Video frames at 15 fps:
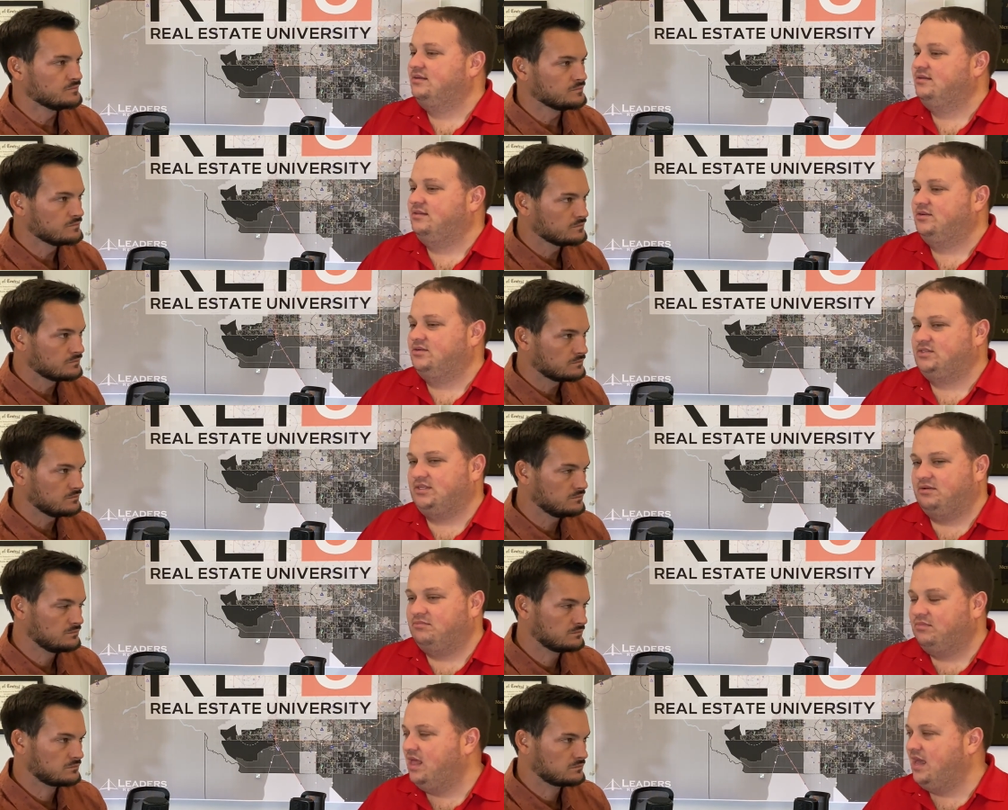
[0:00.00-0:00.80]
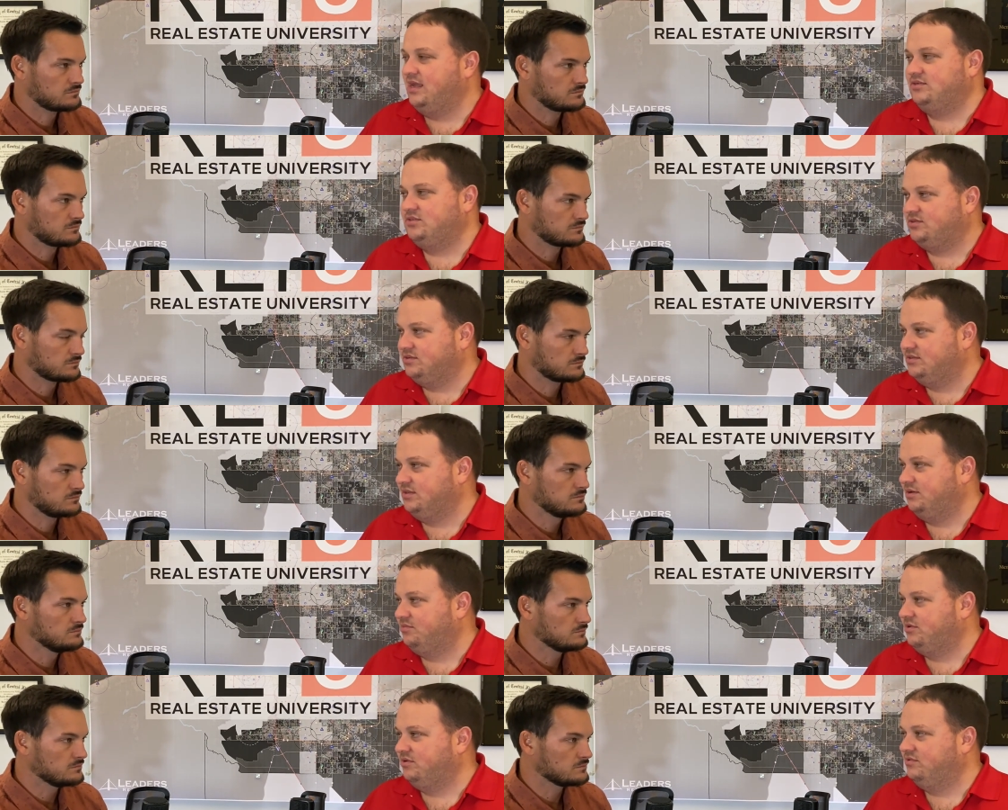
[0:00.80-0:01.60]
Speaker 1: there's some logical
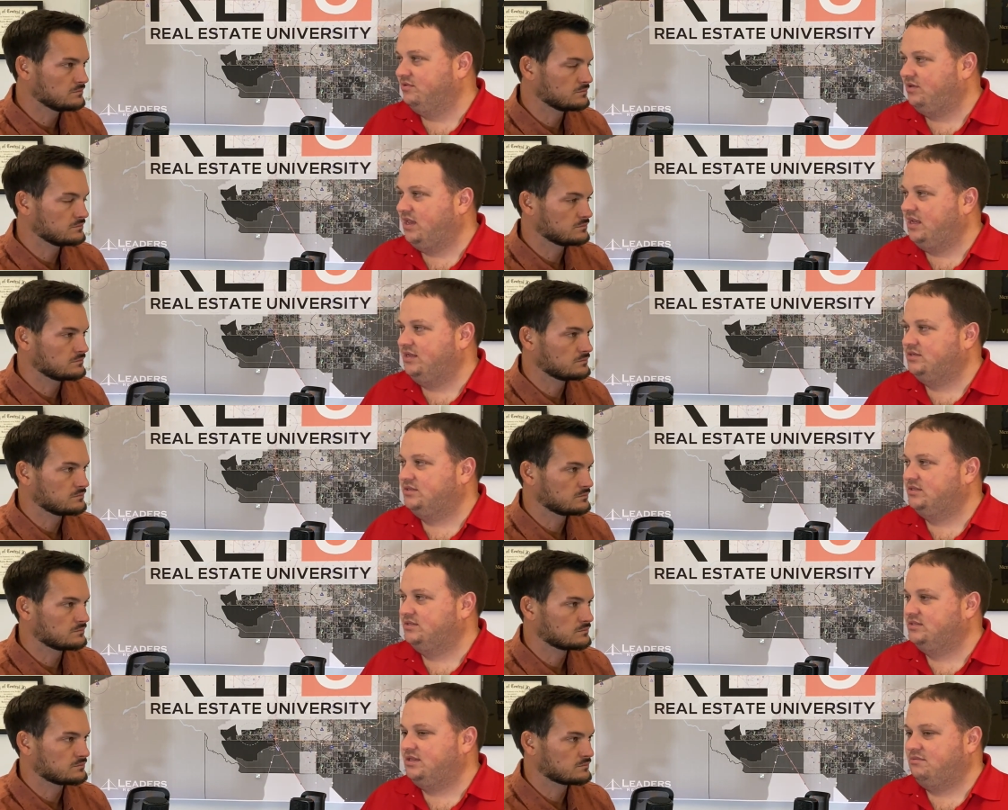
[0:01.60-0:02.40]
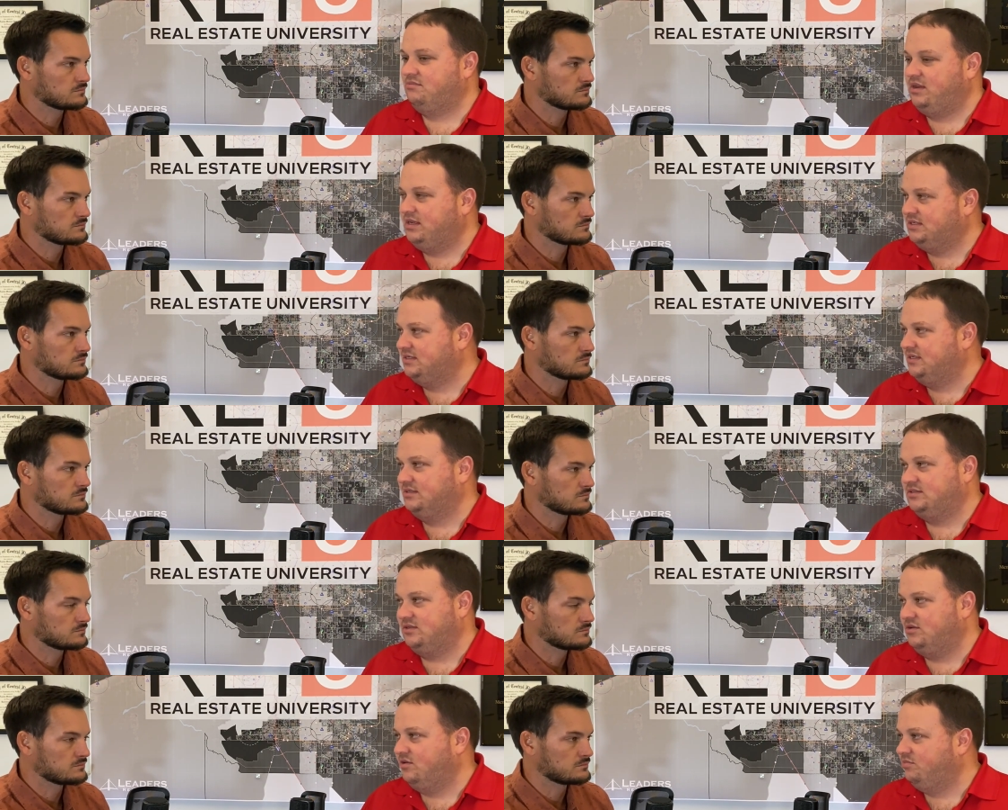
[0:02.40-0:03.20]
number of locations that make
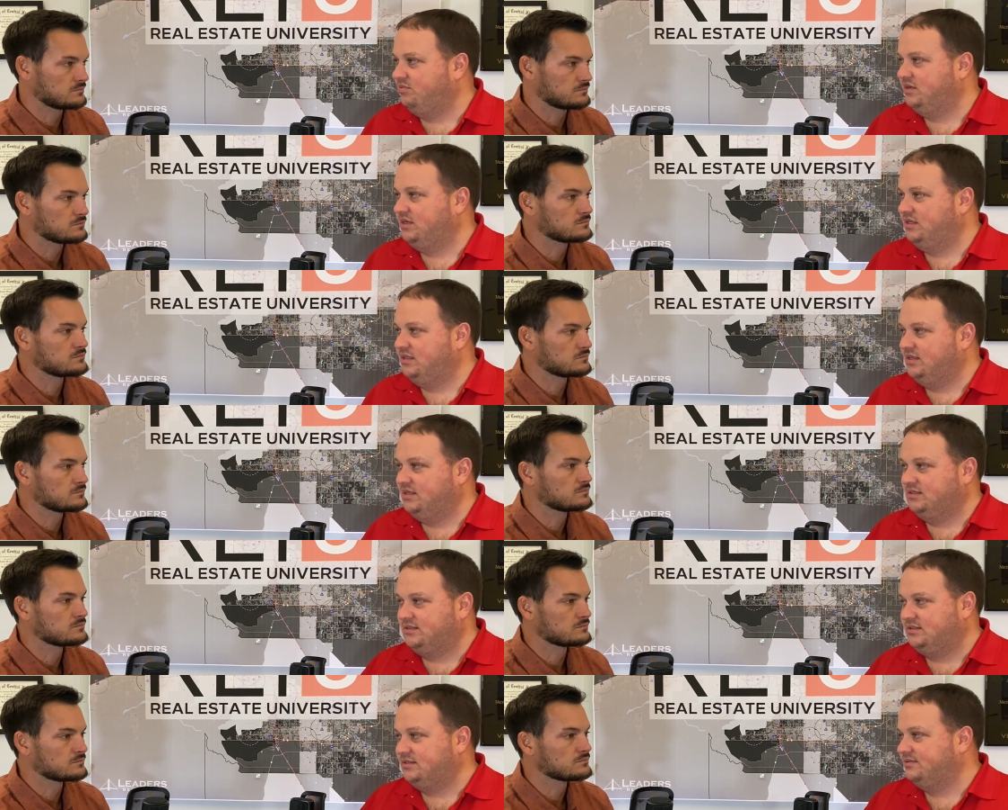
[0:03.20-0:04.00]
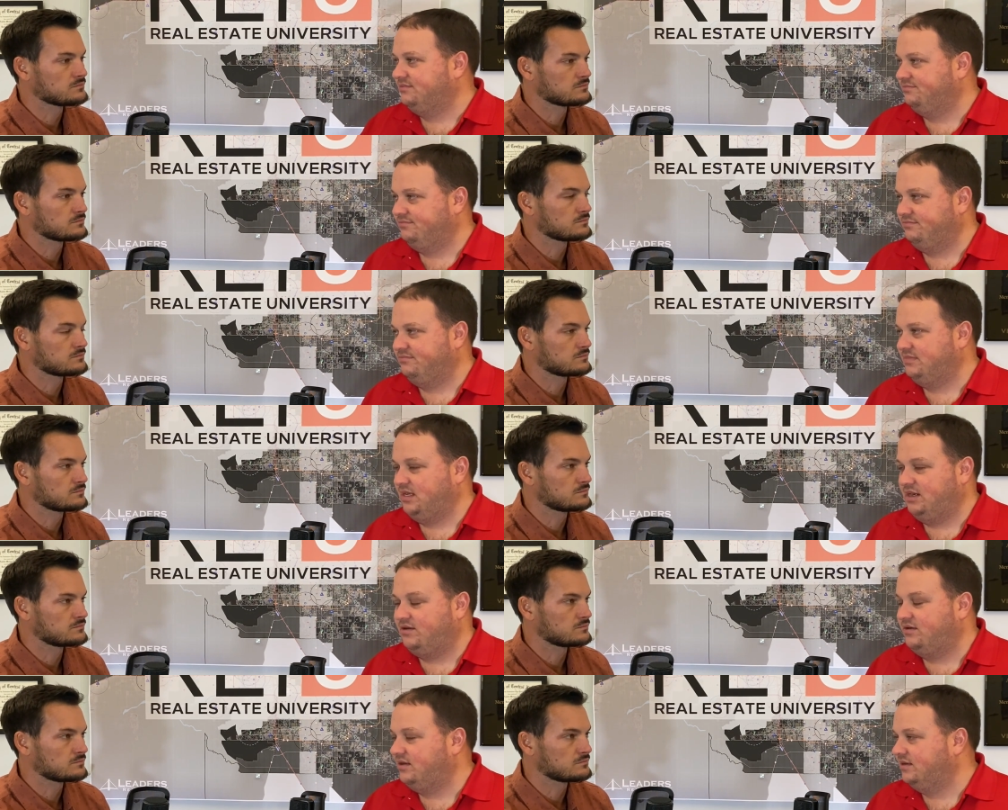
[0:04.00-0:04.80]
sense to open in this
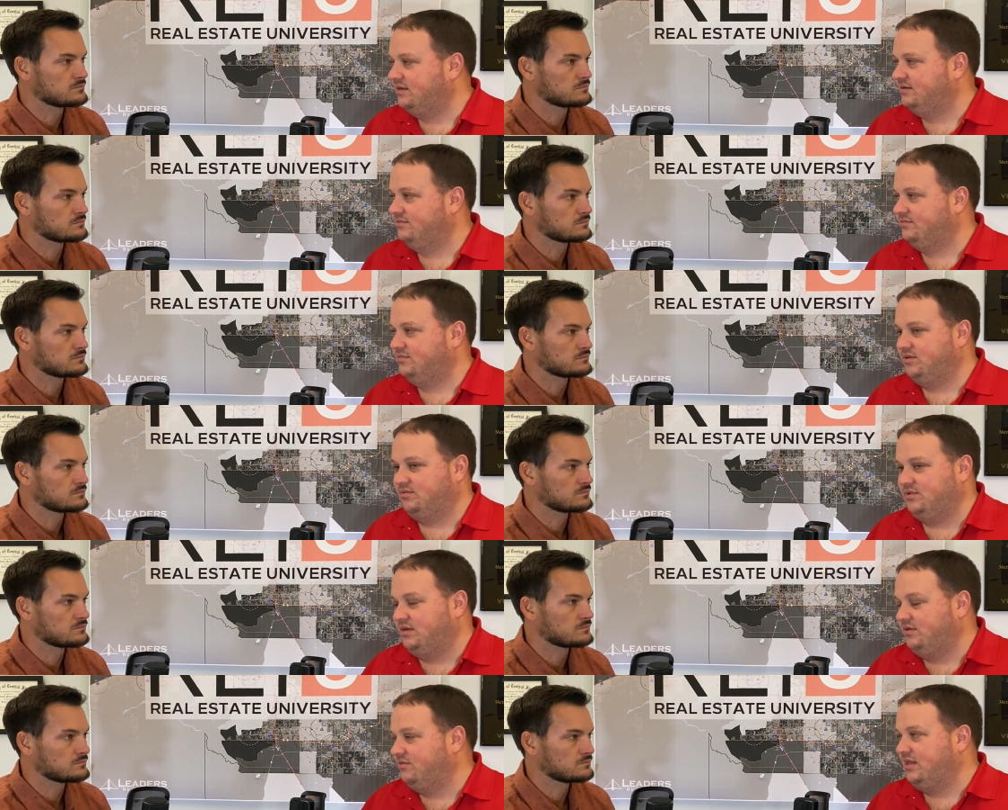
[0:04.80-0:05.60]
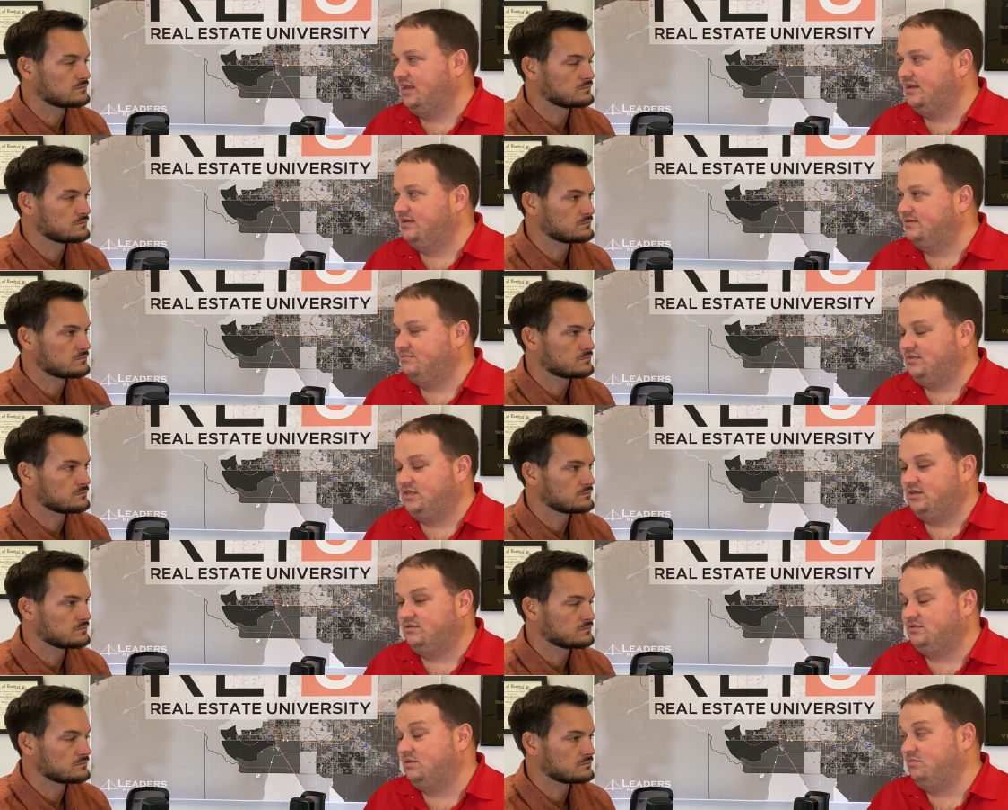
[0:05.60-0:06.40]
area whatever that you
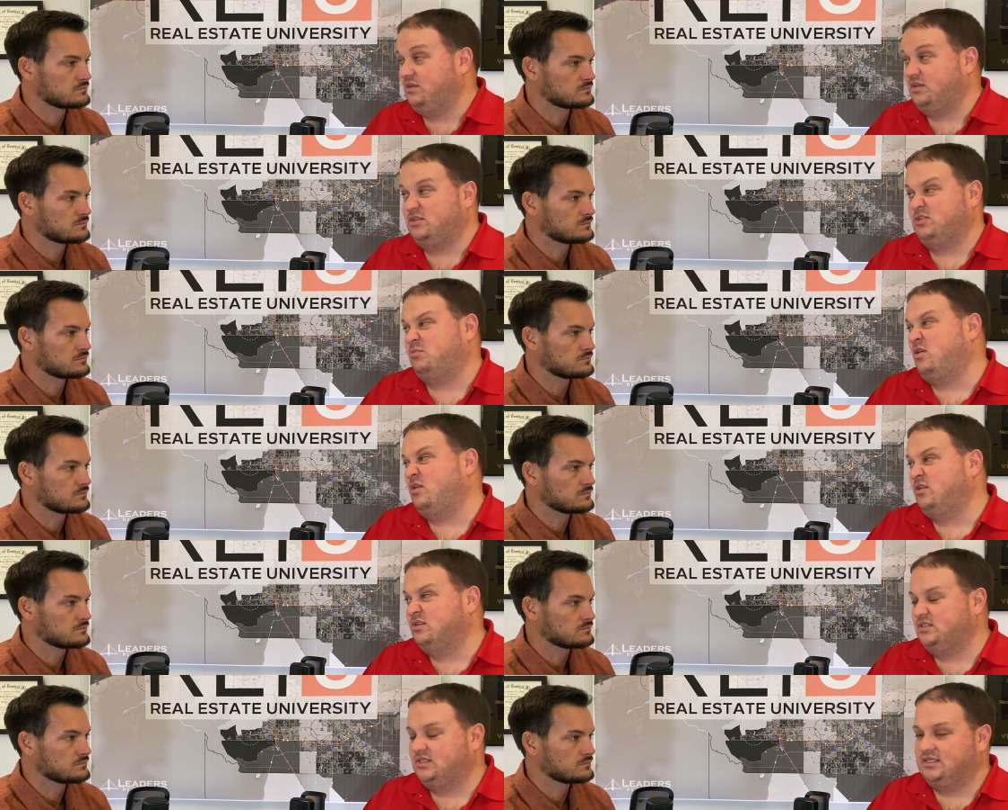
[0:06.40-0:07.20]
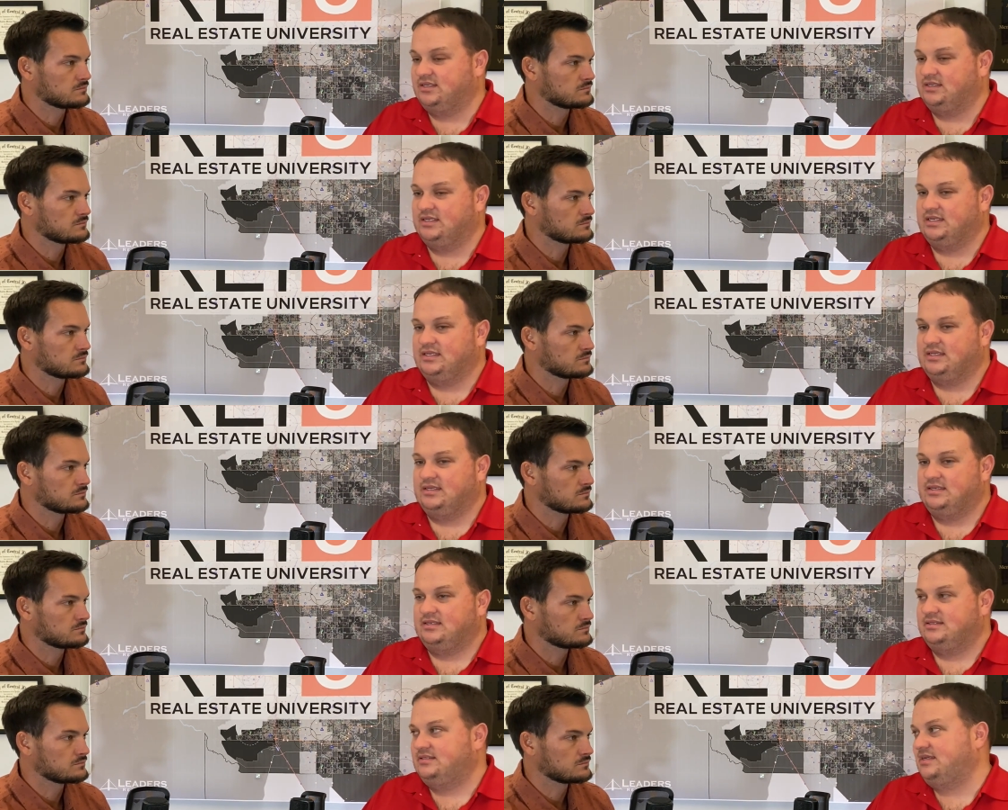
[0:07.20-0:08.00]
know something as small as a
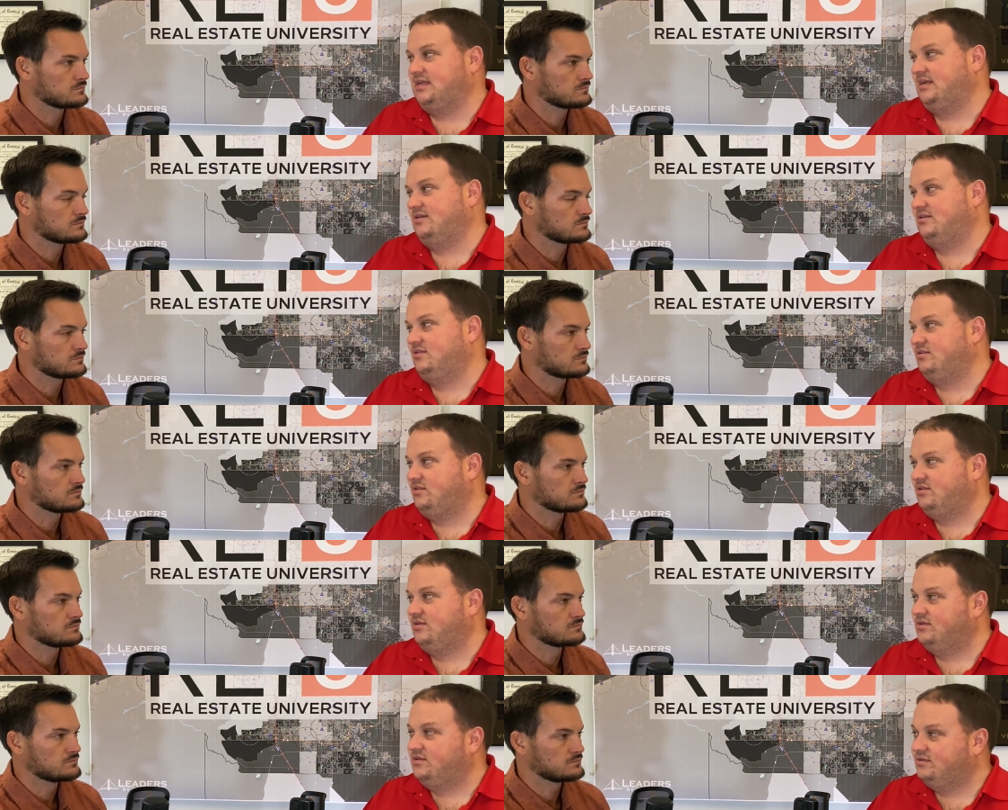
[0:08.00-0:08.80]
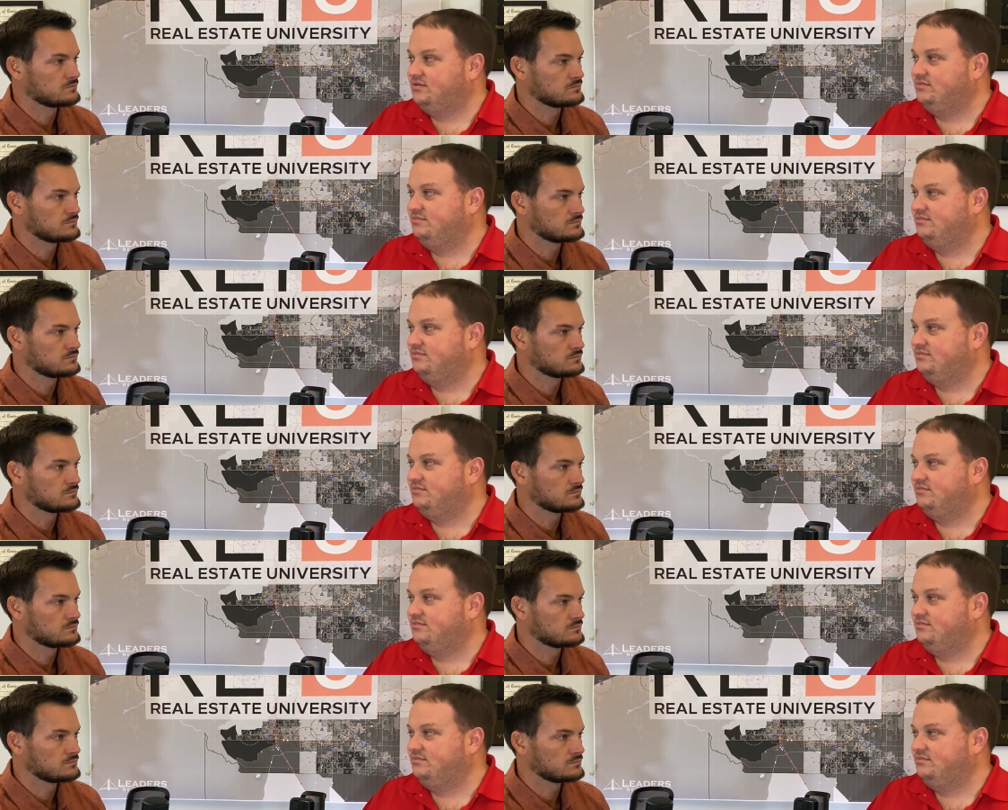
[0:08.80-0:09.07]
second or third